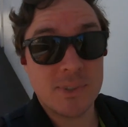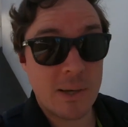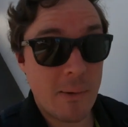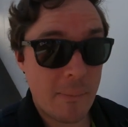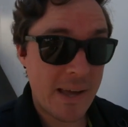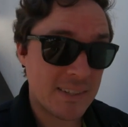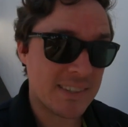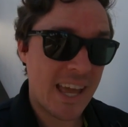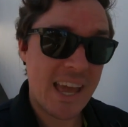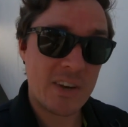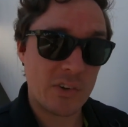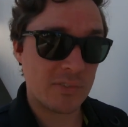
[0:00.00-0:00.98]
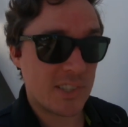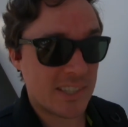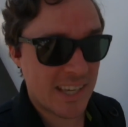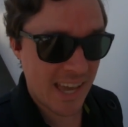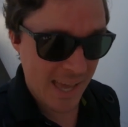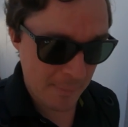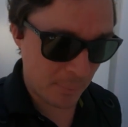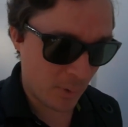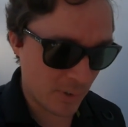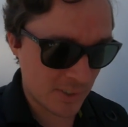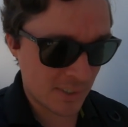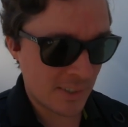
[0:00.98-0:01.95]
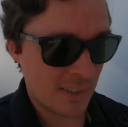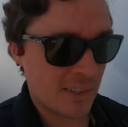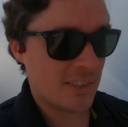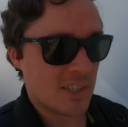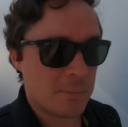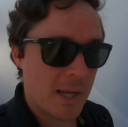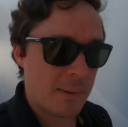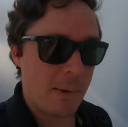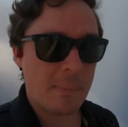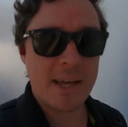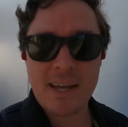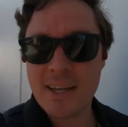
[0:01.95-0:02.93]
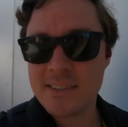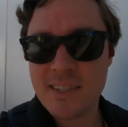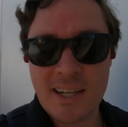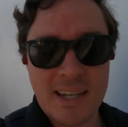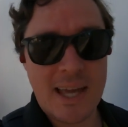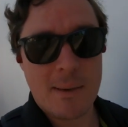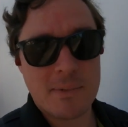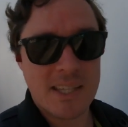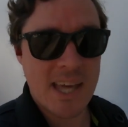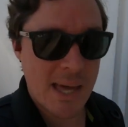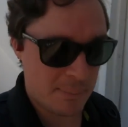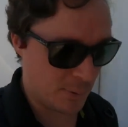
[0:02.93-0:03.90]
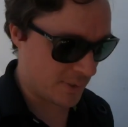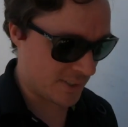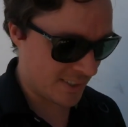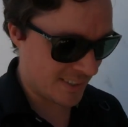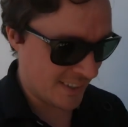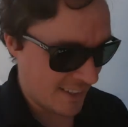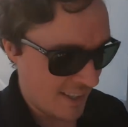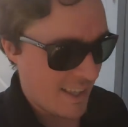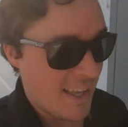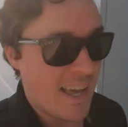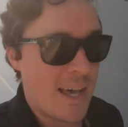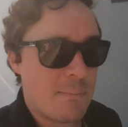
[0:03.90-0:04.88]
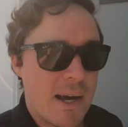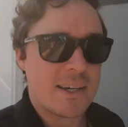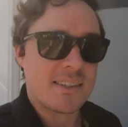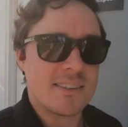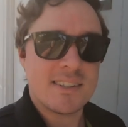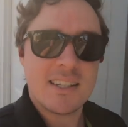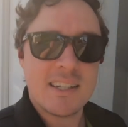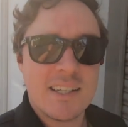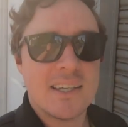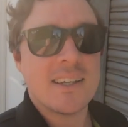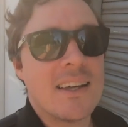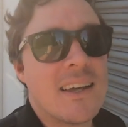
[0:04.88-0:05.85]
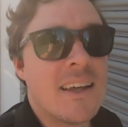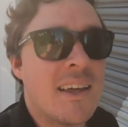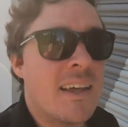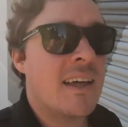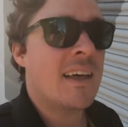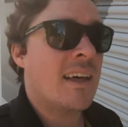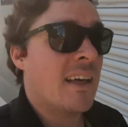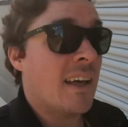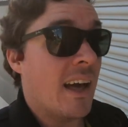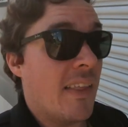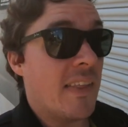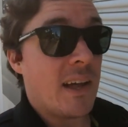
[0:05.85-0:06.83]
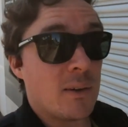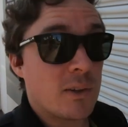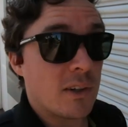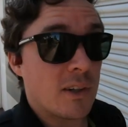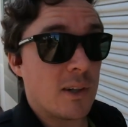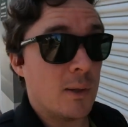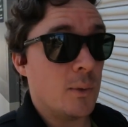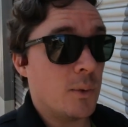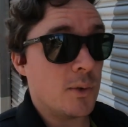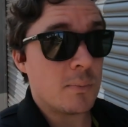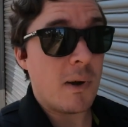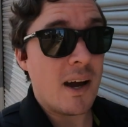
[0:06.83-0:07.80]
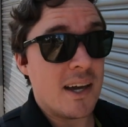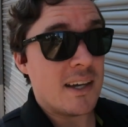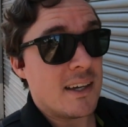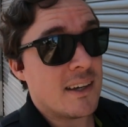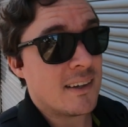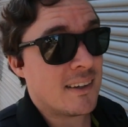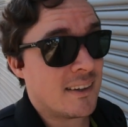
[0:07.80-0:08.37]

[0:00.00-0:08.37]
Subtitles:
So I'm about to head off to the airport to pick up my bags, get a cab to the airport, head back to Sydney, and that'll conclude my